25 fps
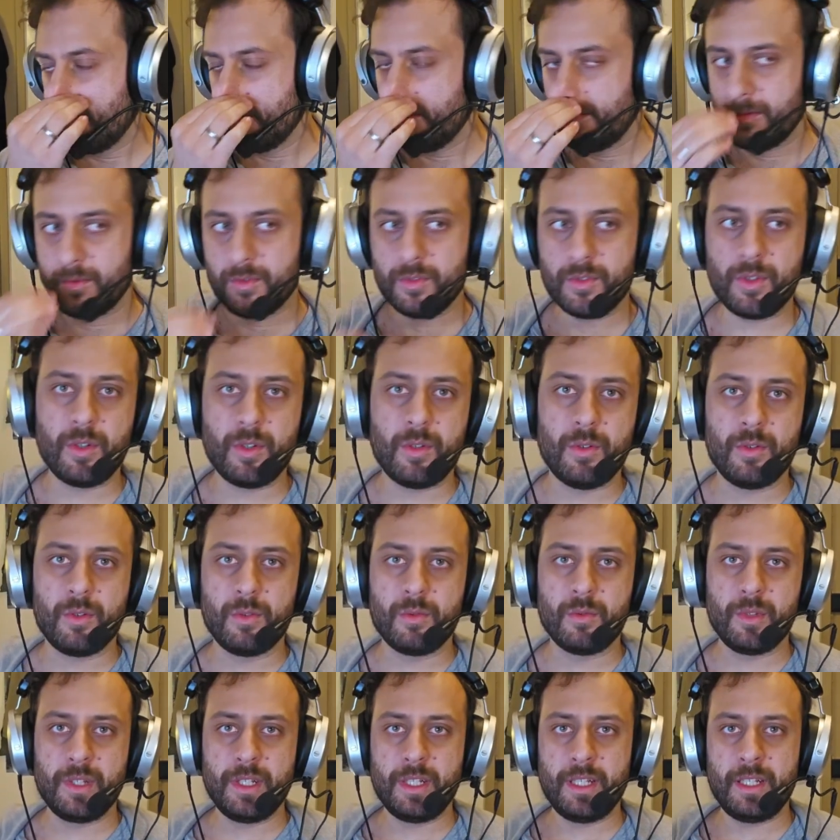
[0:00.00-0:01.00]
So
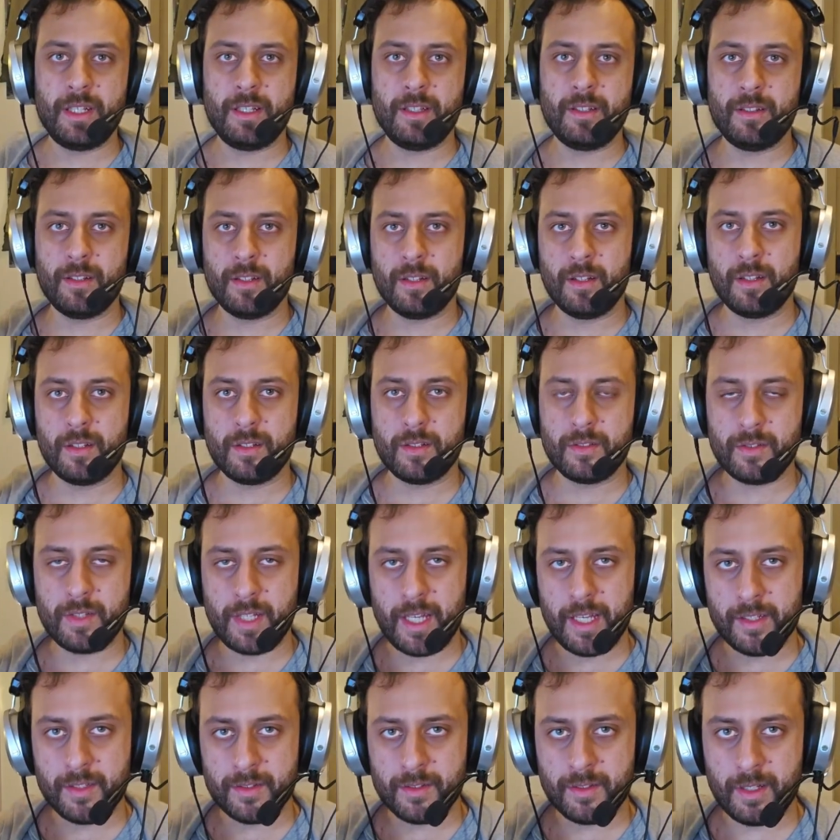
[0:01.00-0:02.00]
we need
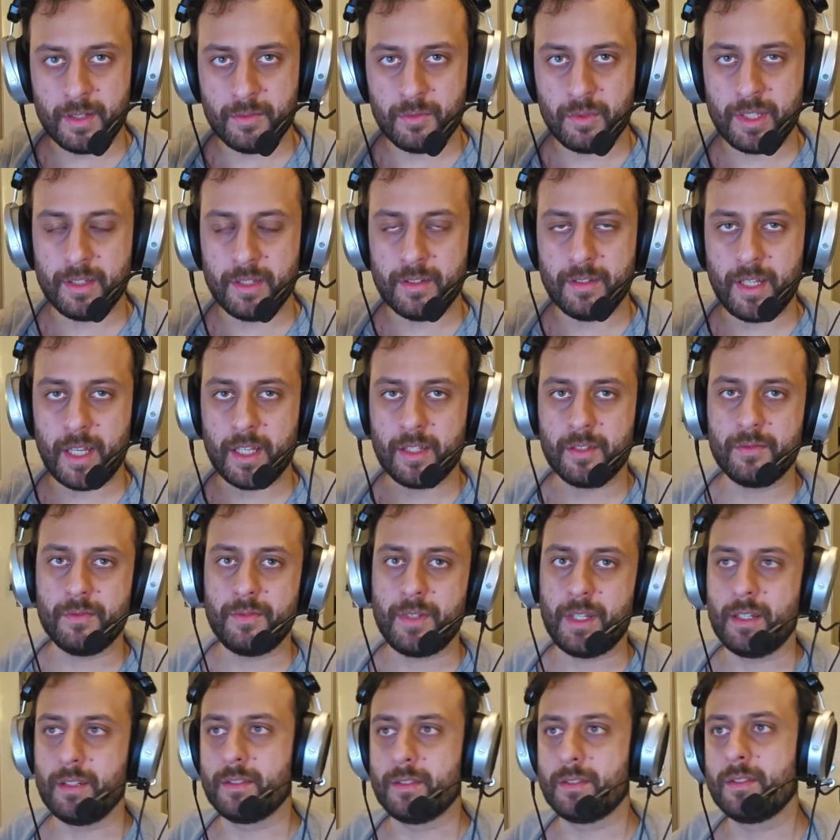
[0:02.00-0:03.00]
text and we need text
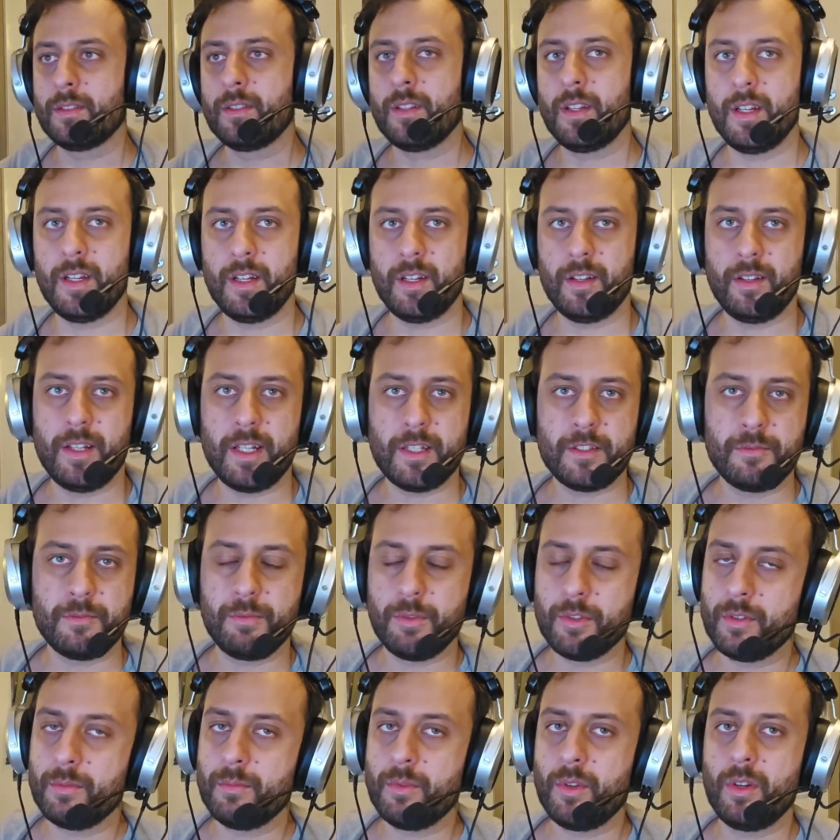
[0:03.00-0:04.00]
fields. Let's put
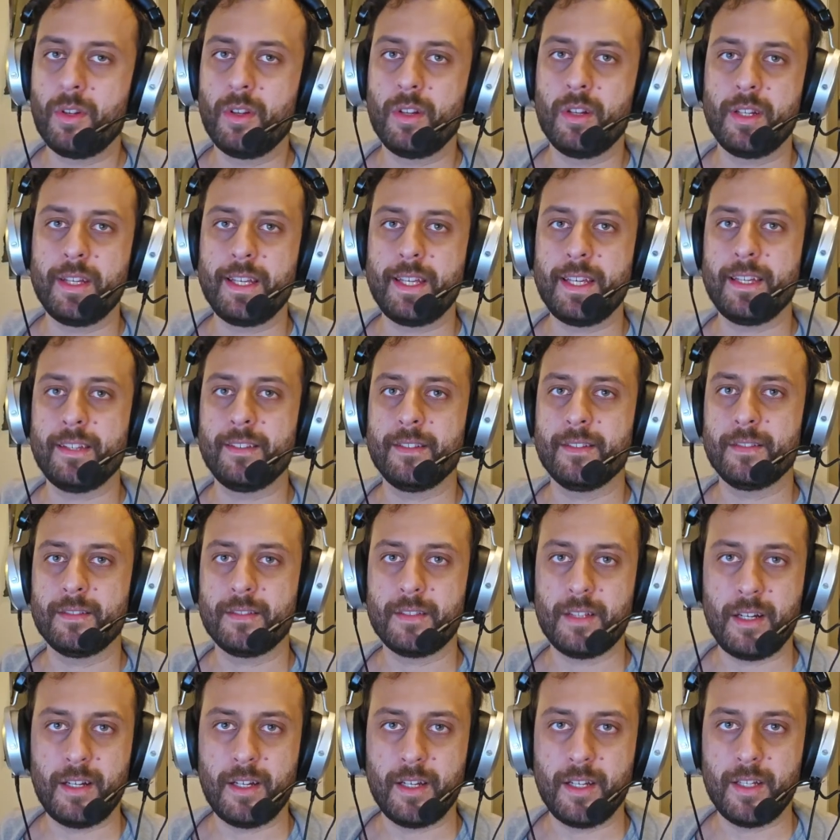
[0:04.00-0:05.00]
them all
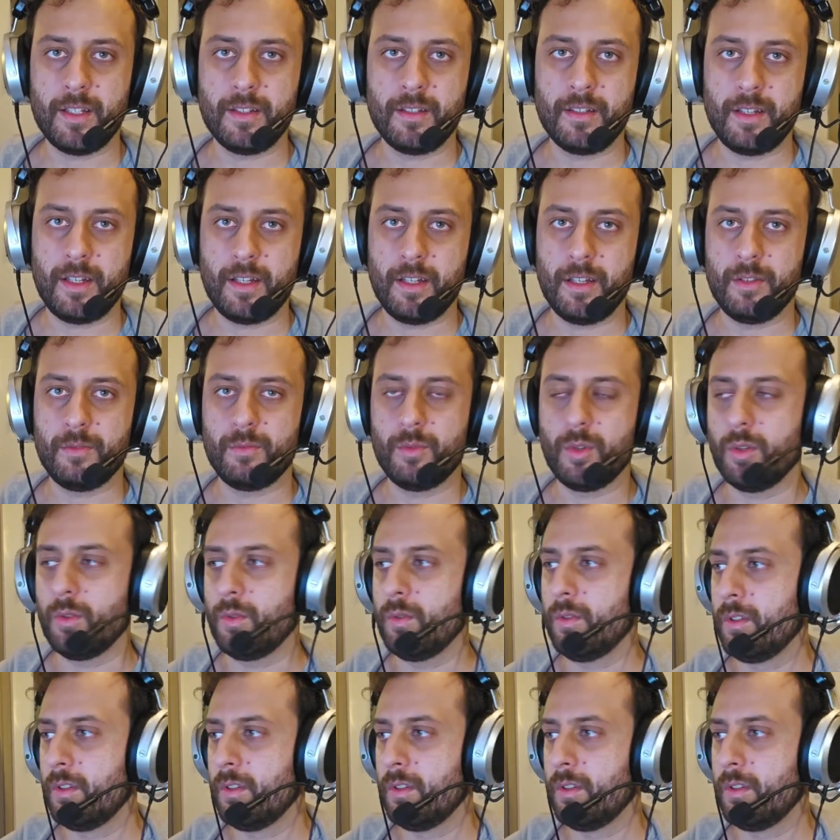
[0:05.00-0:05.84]
inside a row.